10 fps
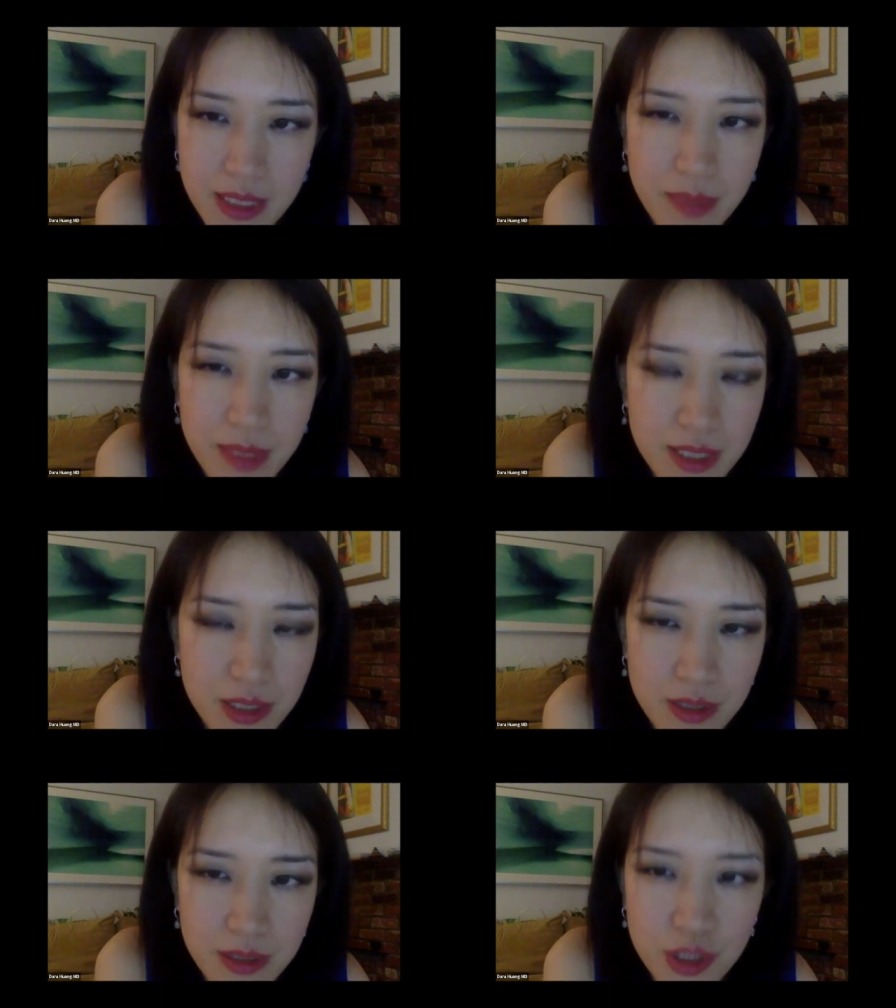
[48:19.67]

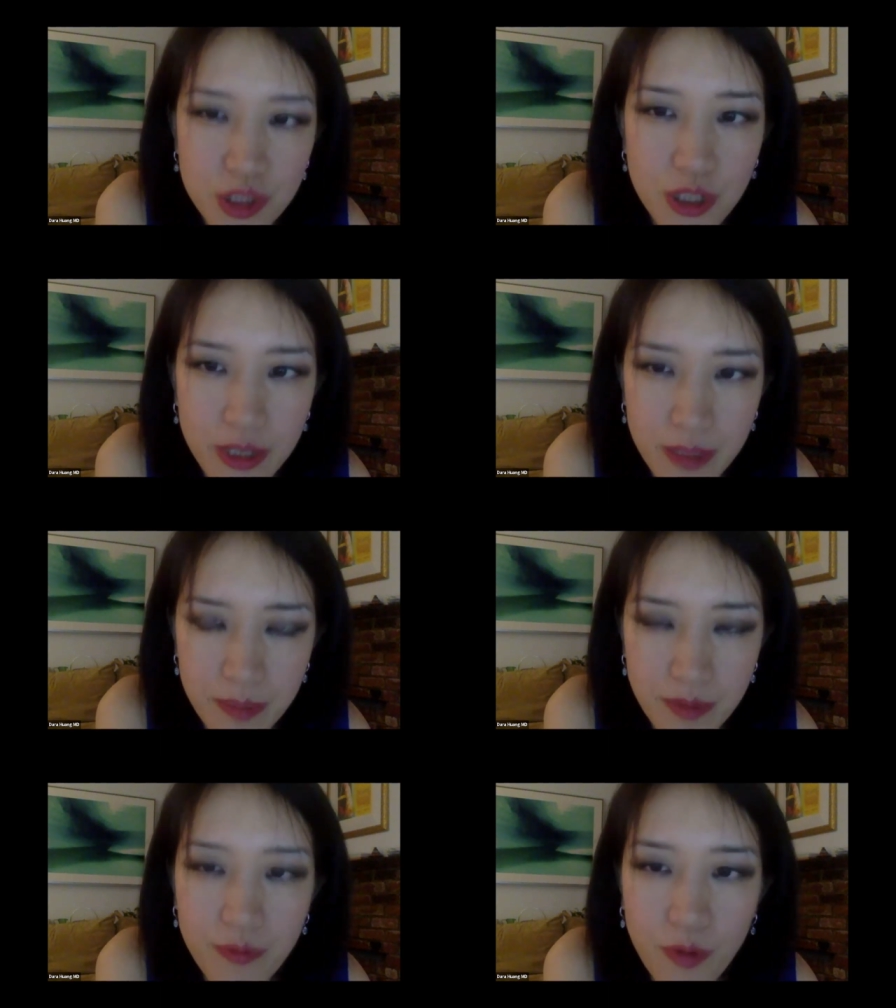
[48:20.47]
something's
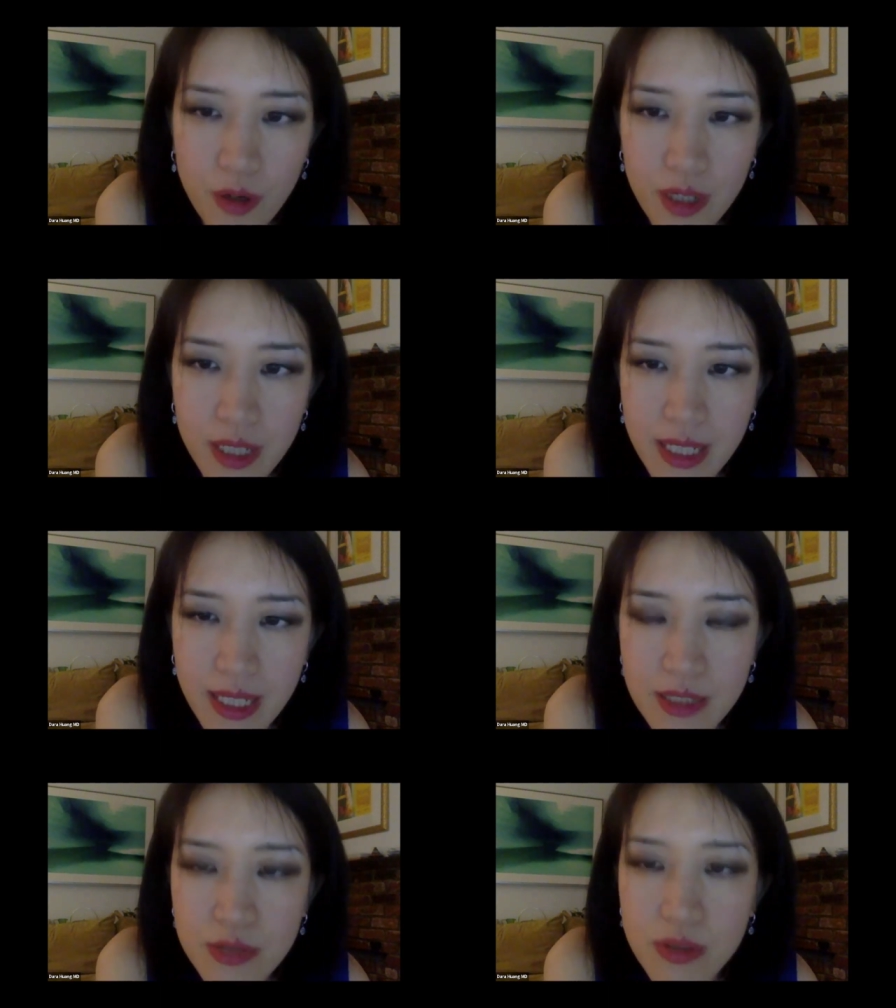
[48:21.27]
stirring before it
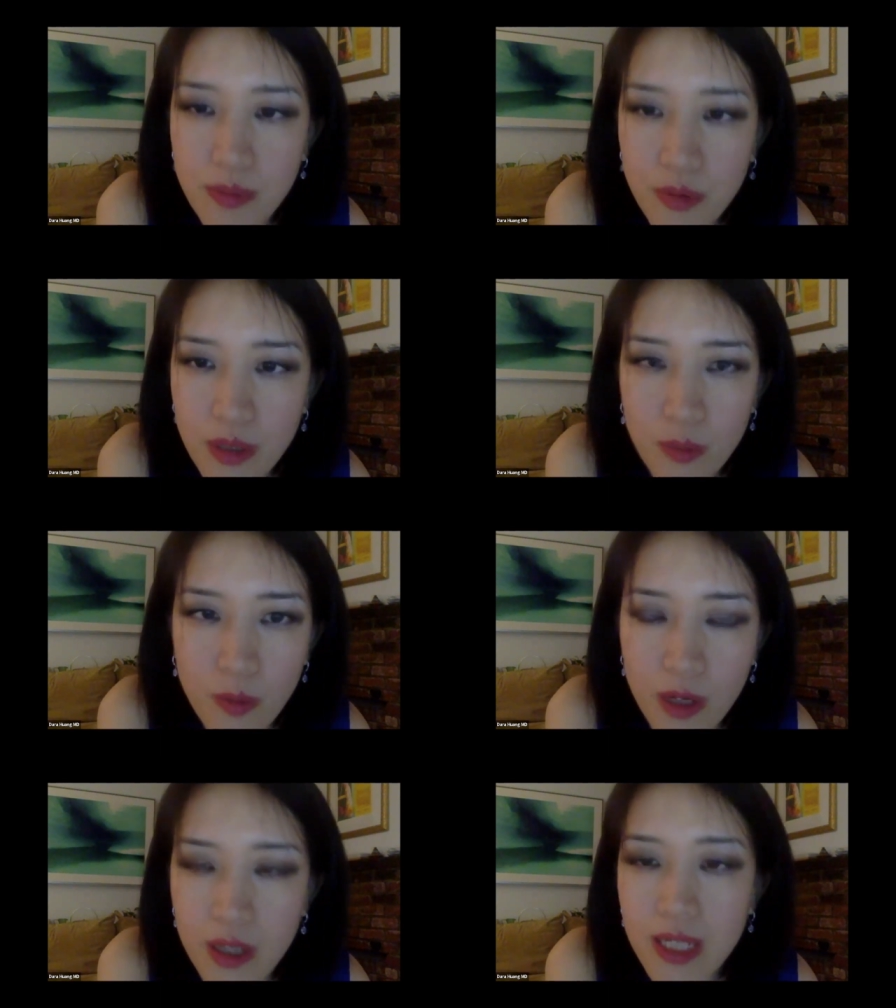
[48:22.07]
gets to the point
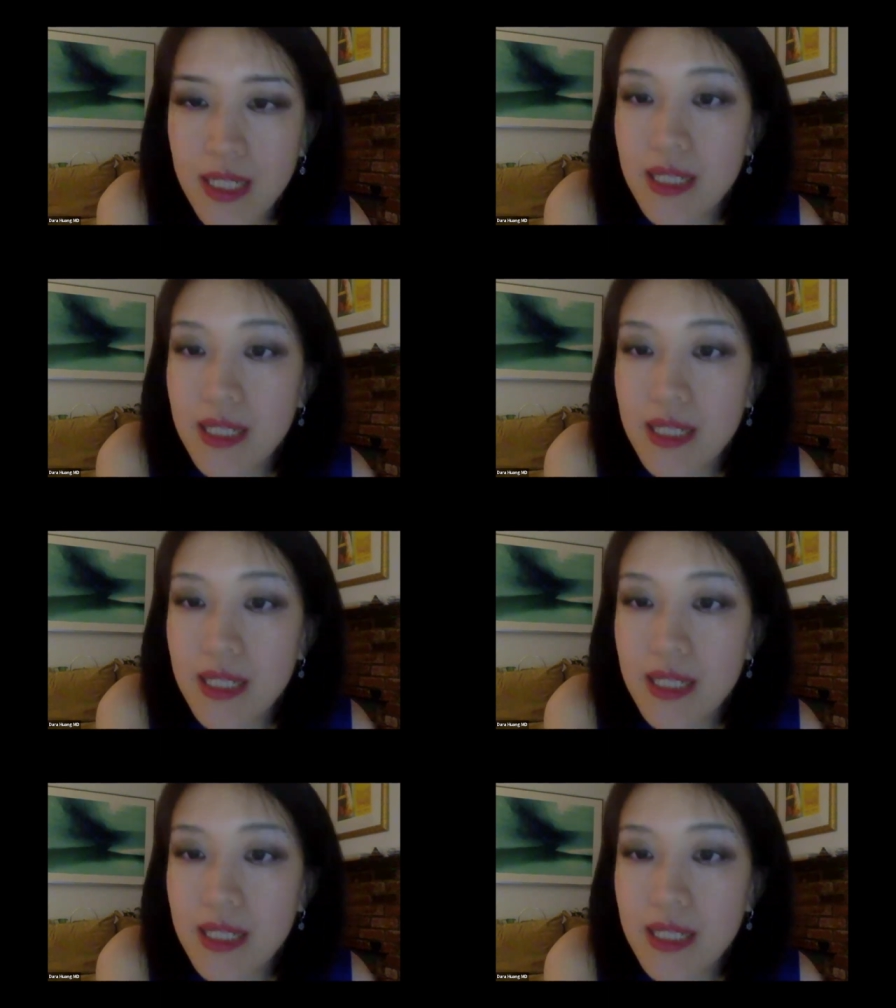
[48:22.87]
where